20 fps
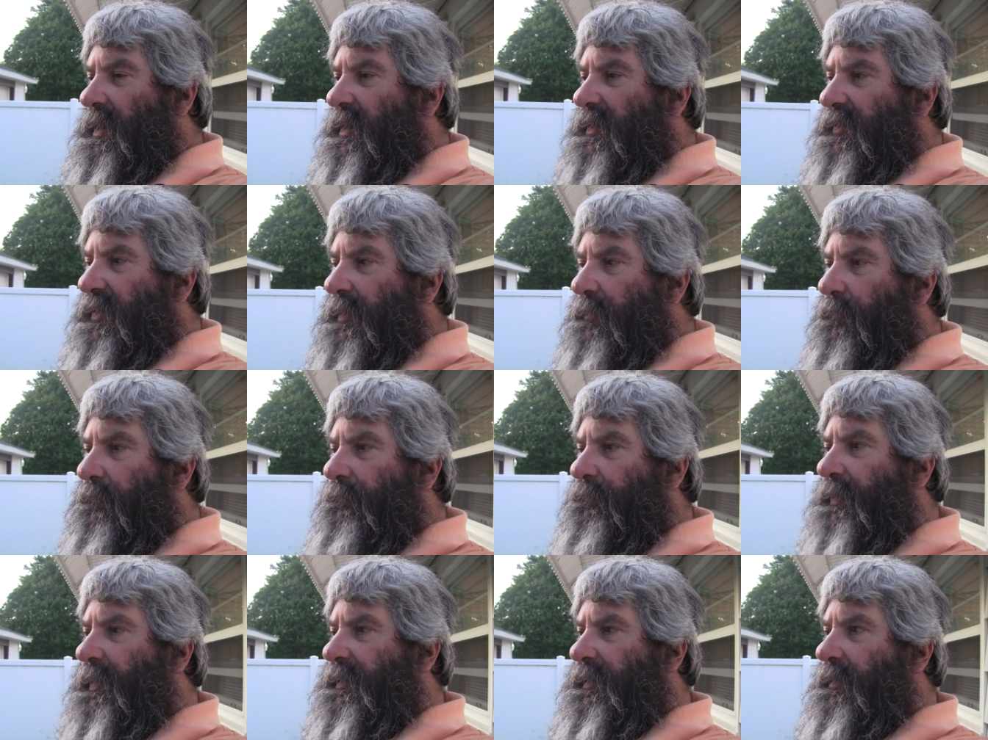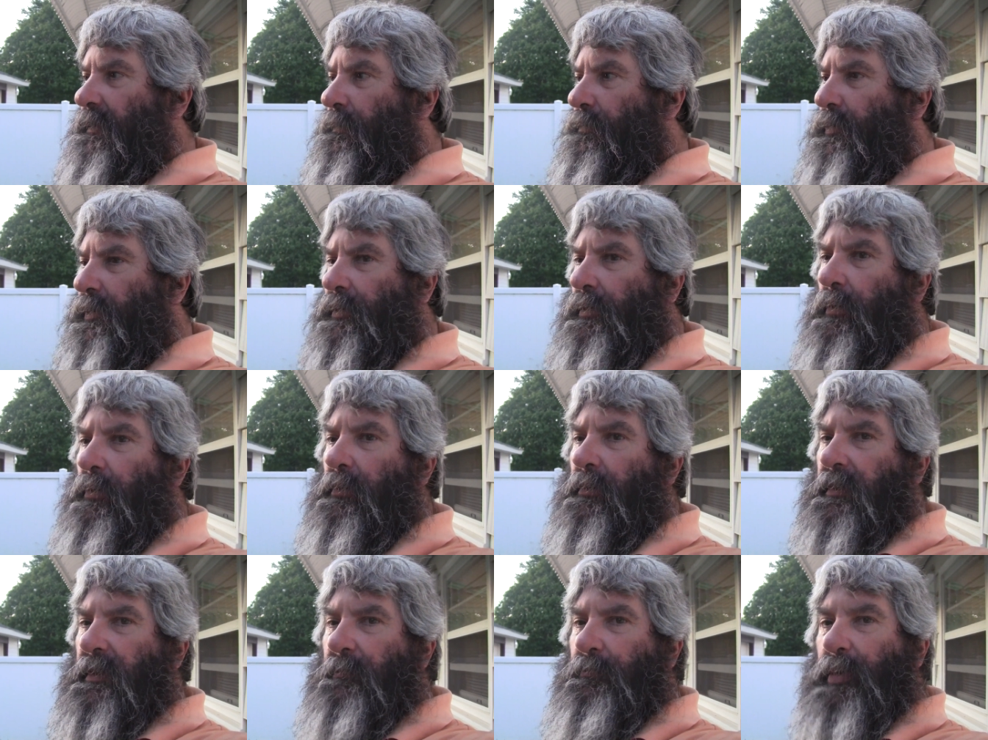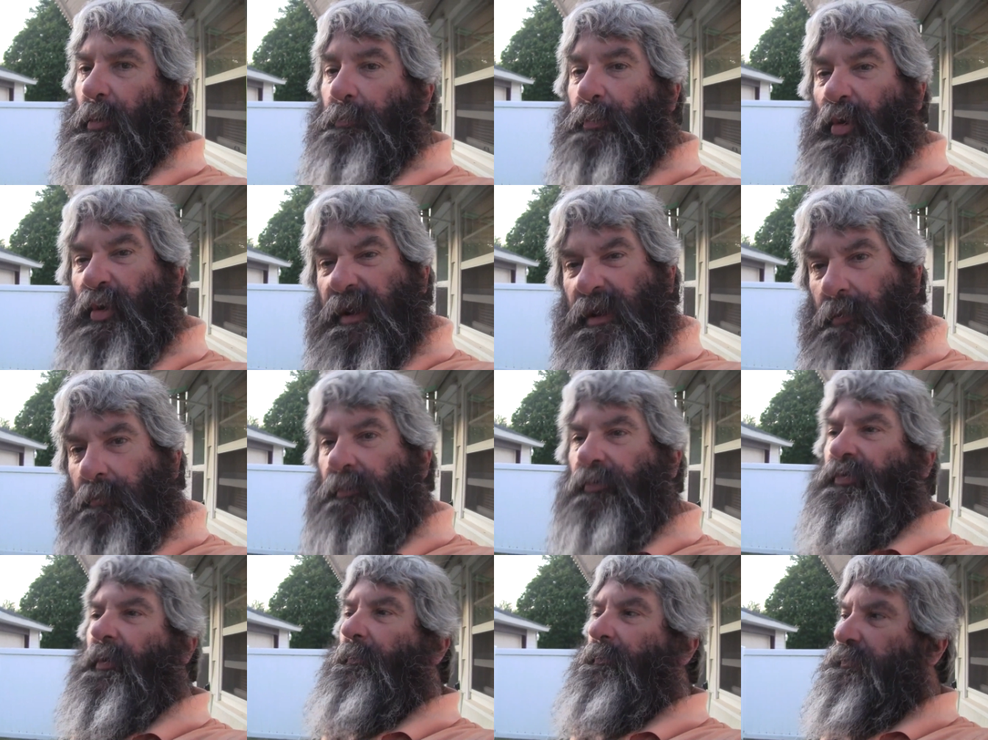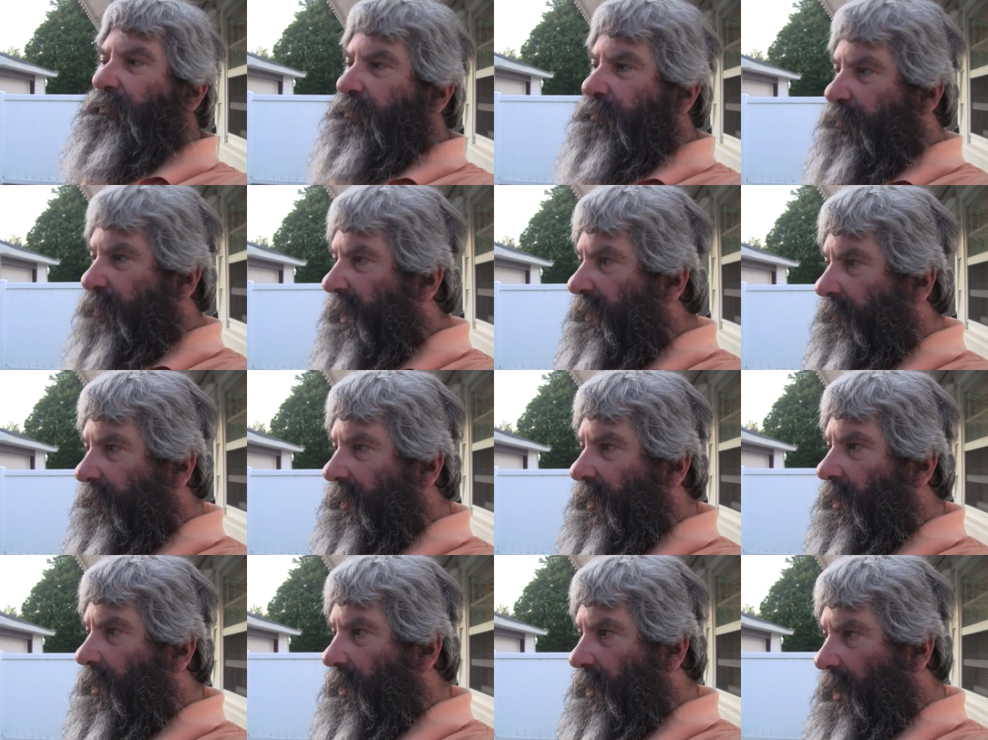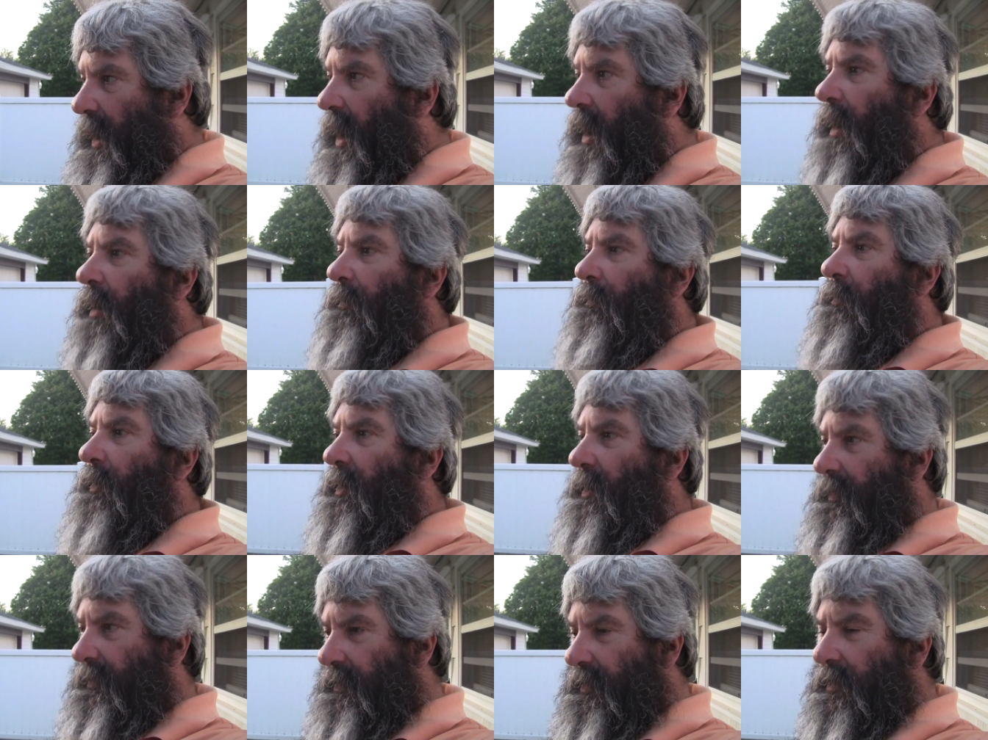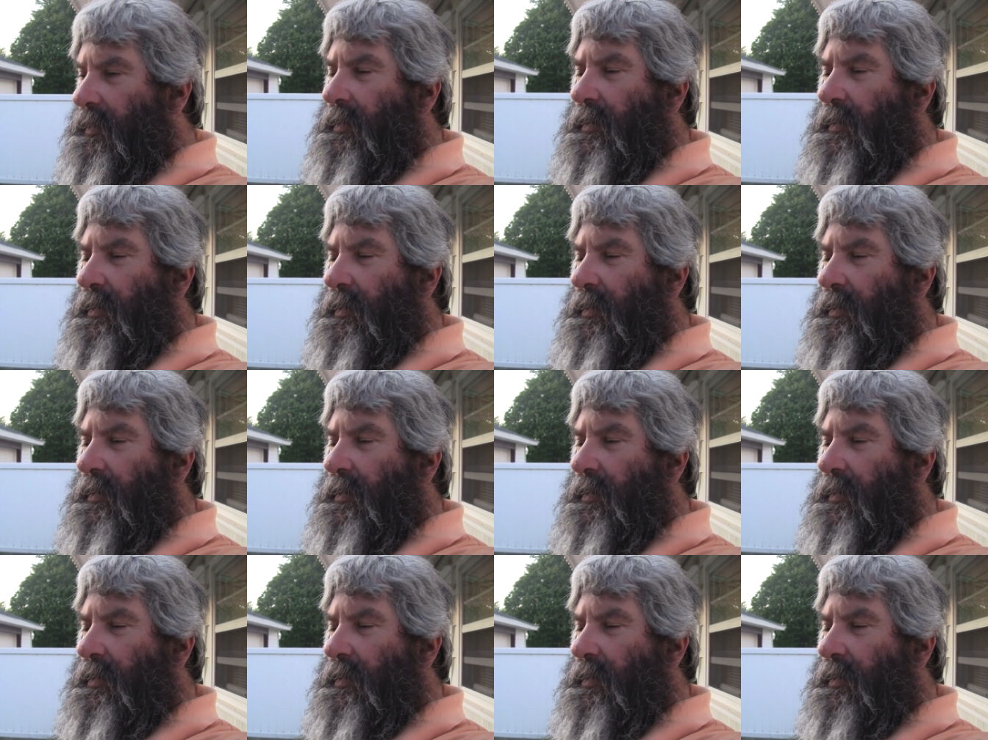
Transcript: Didn't video record it, but boy, it was a very long one.